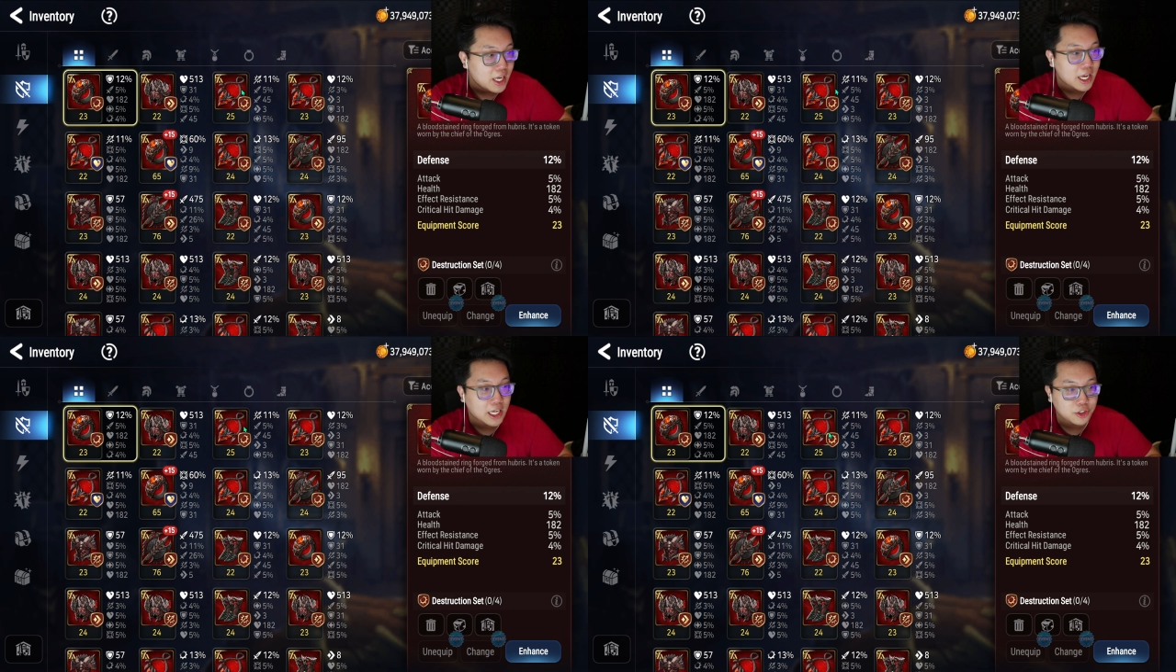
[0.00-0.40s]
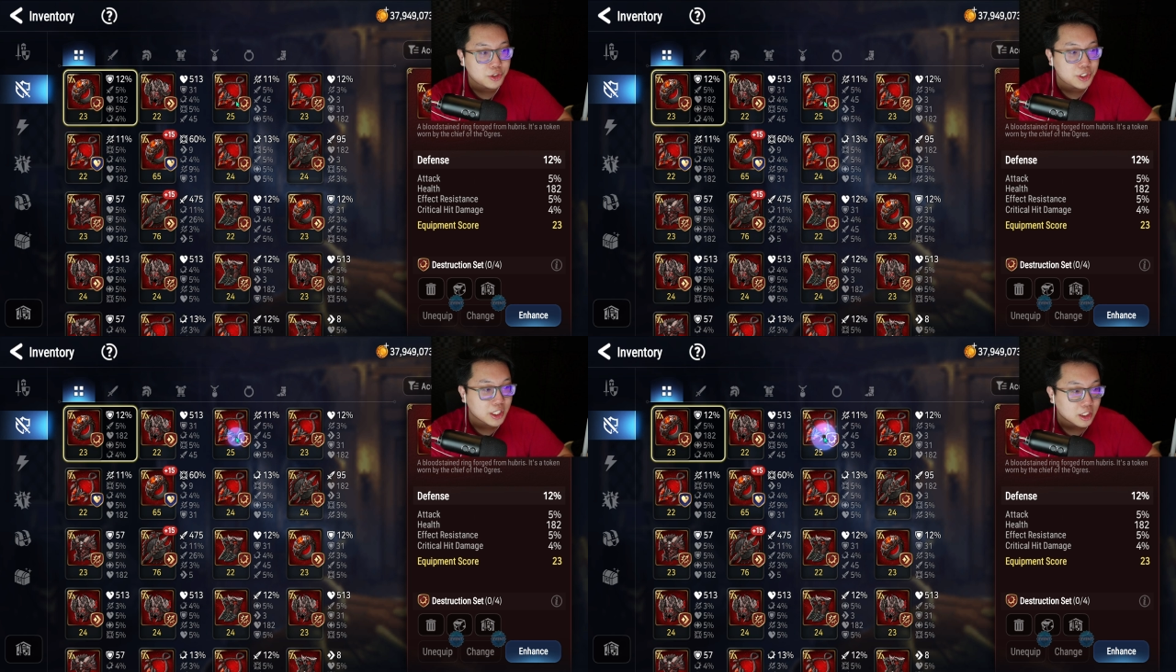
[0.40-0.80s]
As you're
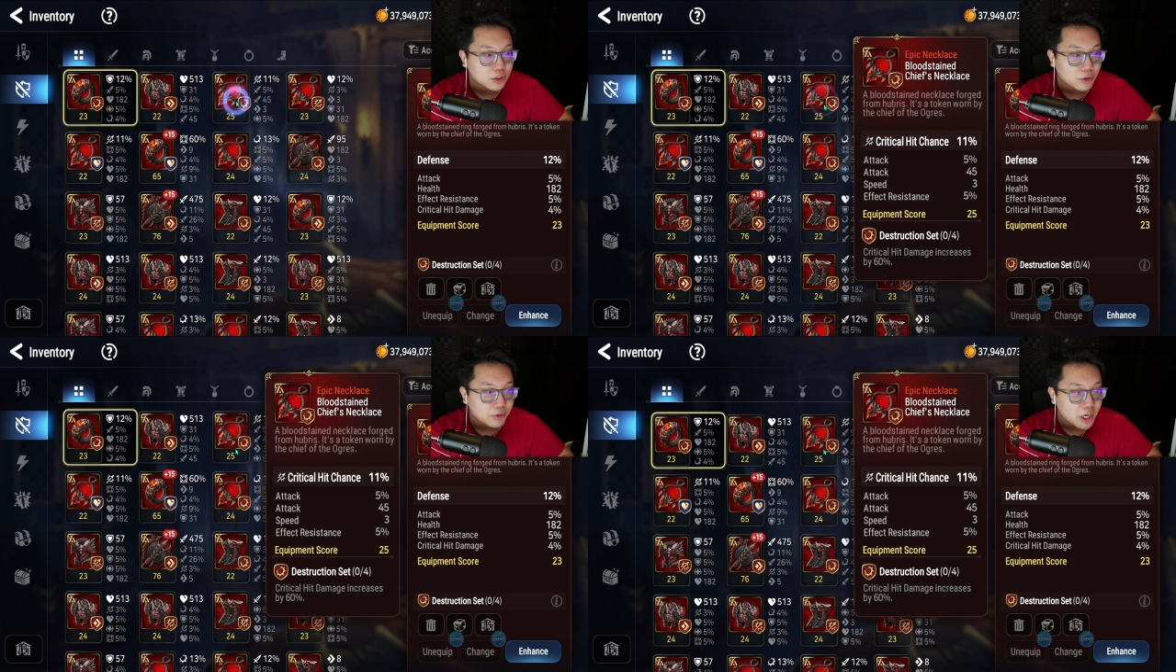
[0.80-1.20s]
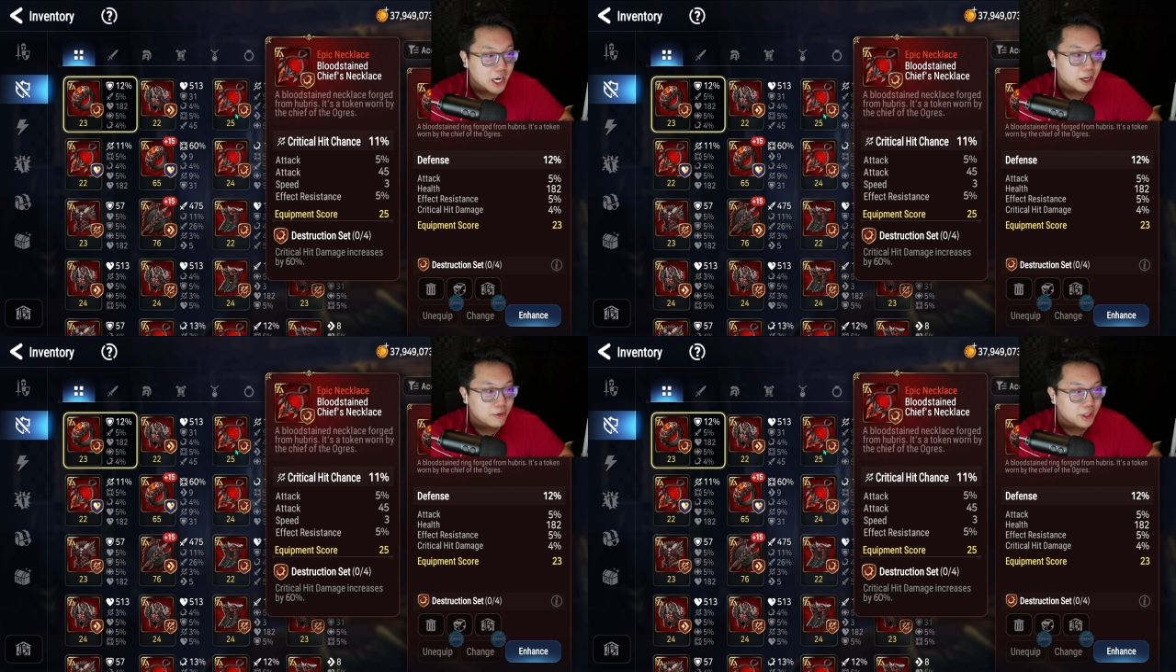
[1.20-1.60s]
seeing on screen right
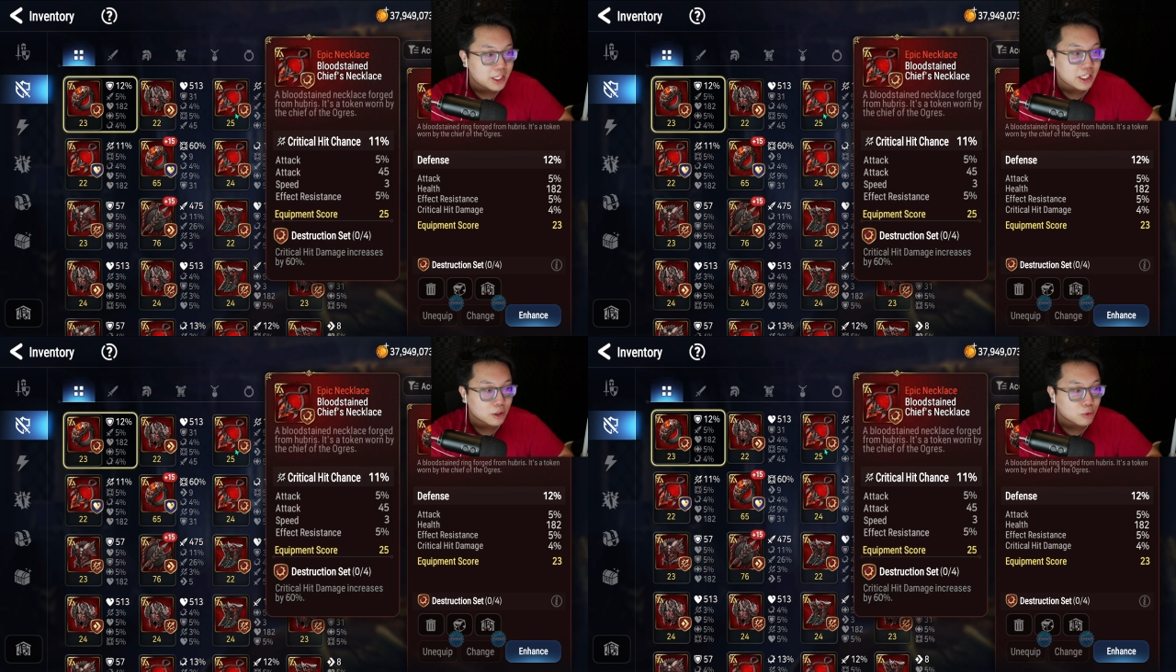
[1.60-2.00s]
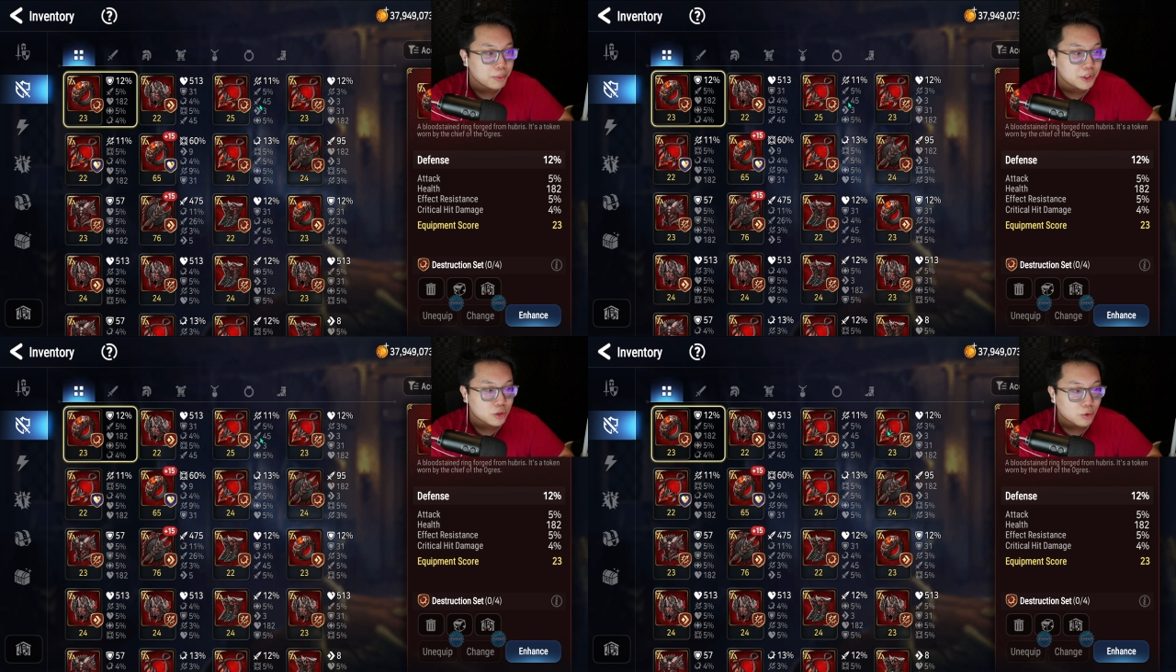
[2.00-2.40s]
now, the
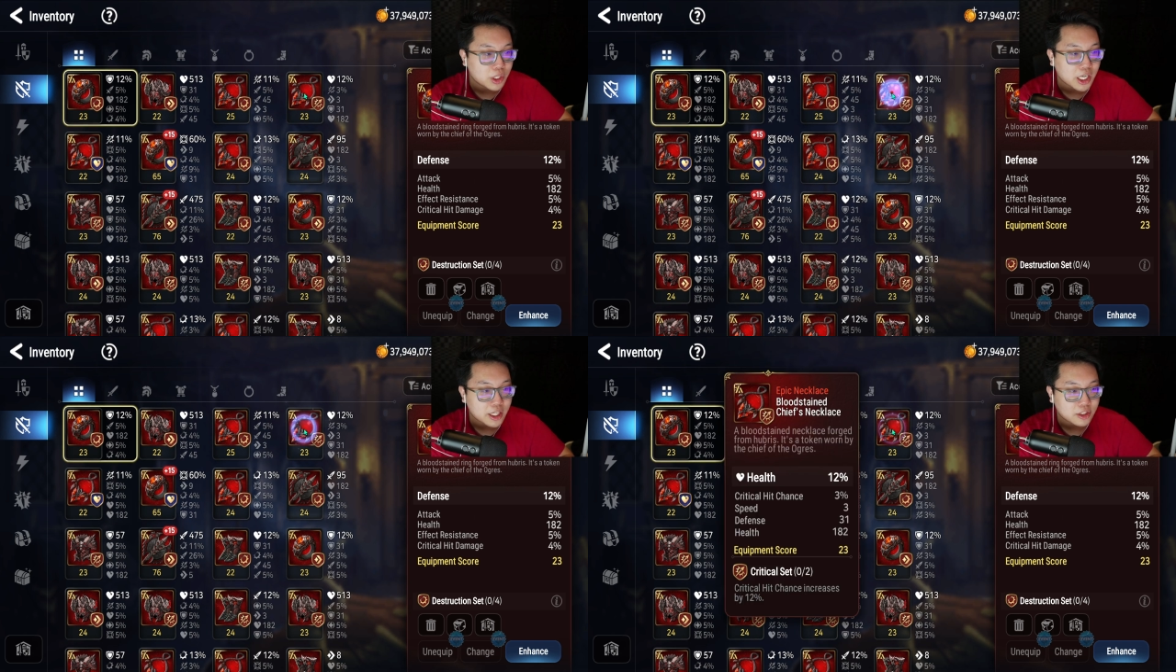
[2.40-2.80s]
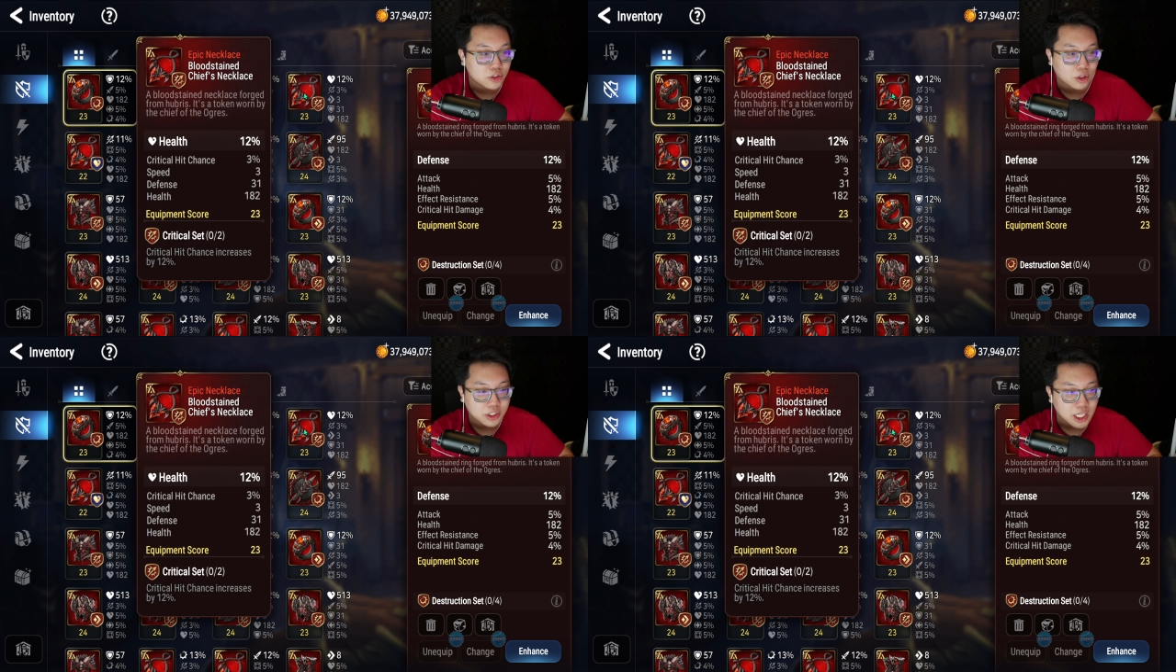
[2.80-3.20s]
equipment score that it
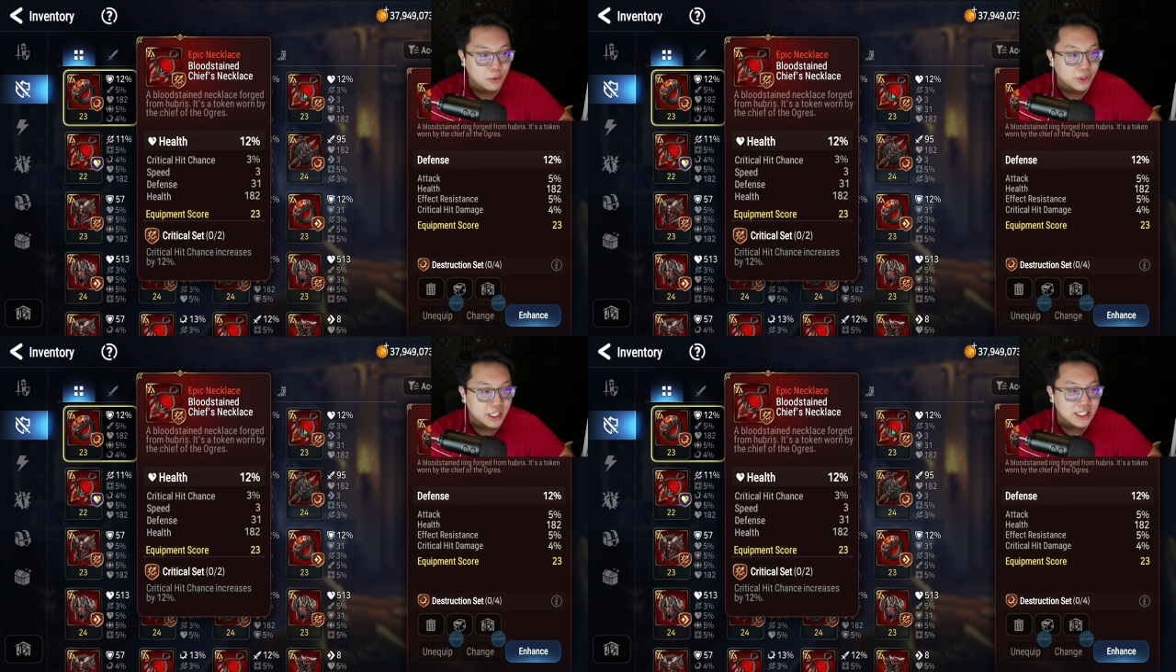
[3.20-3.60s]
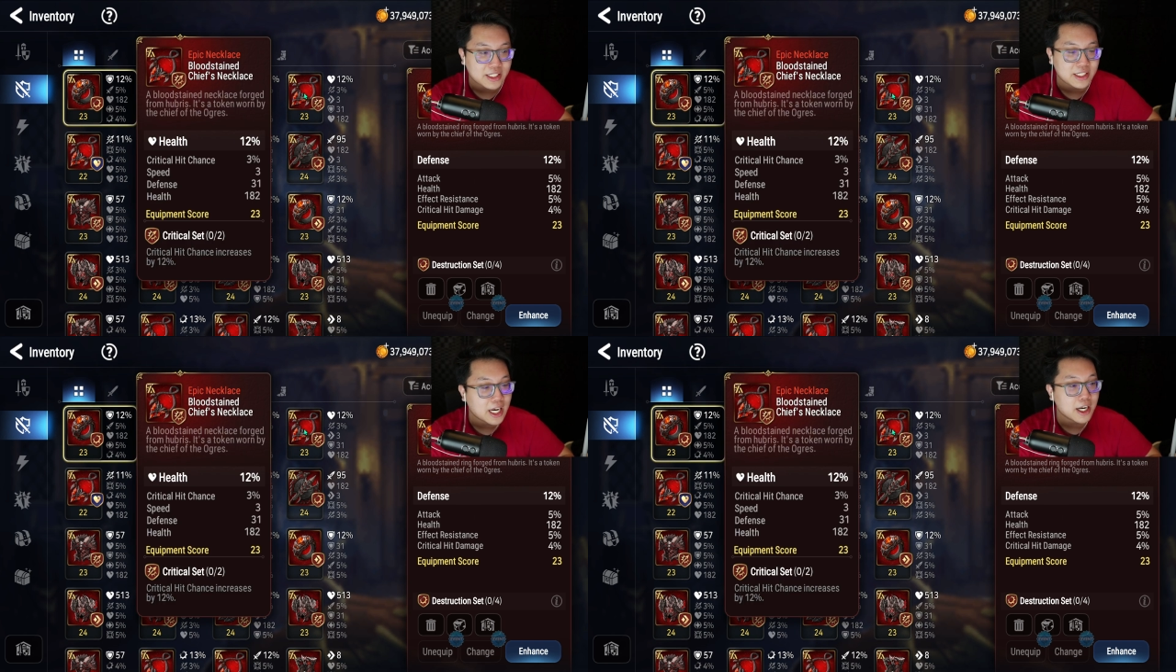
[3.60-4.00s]
starts out with is
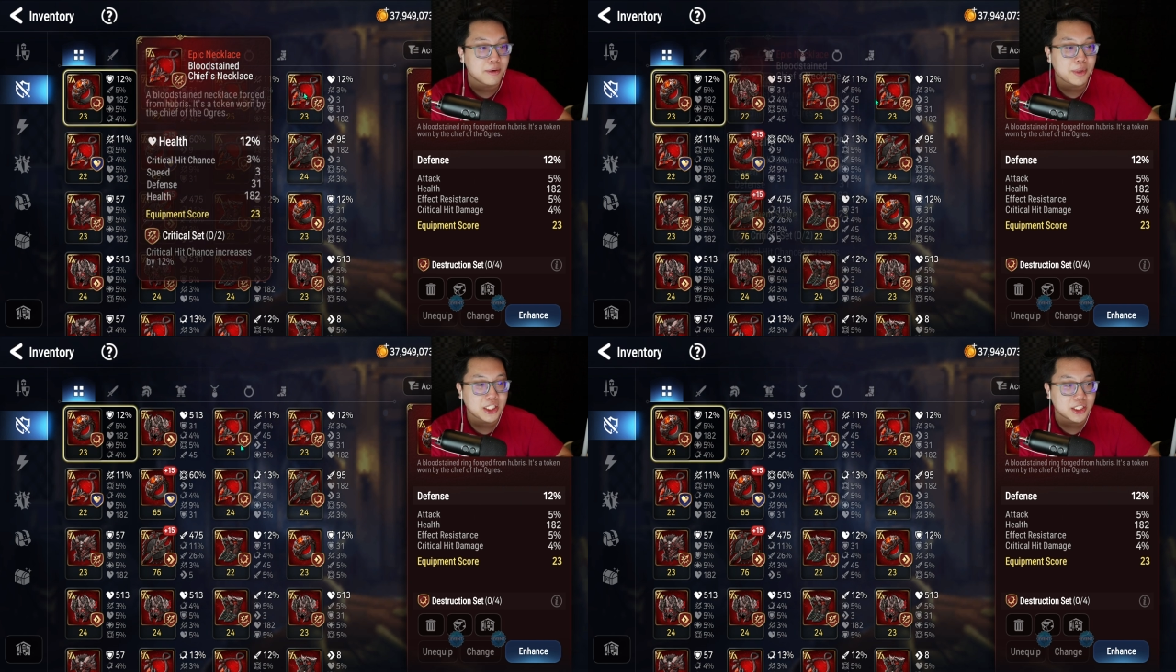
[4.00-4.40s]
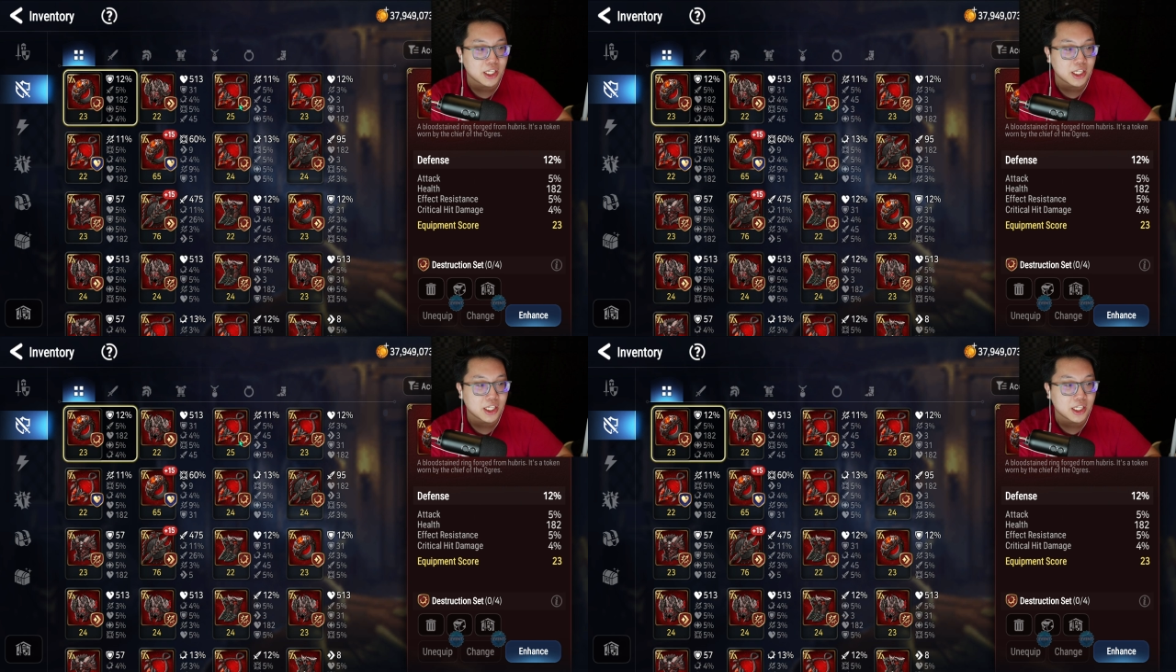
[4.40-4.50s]
not amazing,